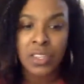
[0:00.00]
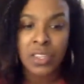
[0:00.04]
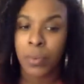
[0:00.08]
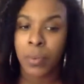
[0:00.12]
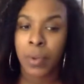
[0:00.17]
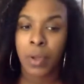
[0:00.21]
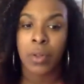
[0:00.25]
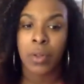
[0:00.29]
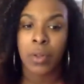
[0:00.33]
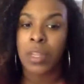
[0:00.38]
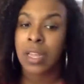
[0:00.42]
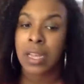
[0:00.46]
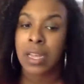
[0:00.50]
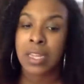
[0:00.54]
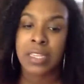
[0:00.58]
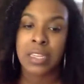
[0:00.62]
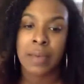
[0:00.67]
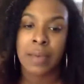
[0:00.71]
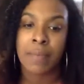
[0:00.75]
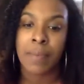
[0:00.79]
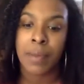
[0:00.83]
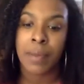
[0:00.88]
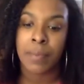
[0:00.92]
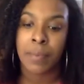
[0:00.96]
so we only let
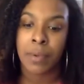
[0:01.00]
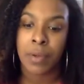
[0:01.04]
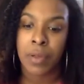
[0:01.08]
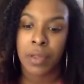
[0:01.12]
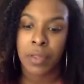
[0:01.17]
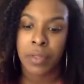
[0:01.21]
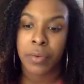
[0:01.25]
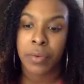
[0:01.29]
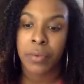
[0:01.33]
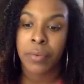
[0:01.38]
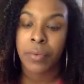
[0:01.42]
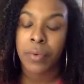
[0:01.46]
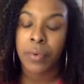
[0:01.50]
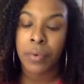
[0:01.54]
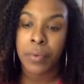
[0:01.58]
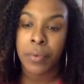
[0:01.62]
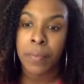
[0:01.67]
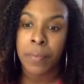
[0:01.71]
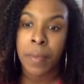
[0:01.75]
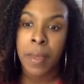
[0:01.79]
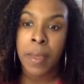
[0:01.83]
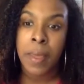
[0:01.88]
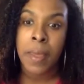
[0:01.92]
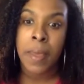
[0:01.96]
10 people in the
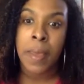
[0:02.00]
room.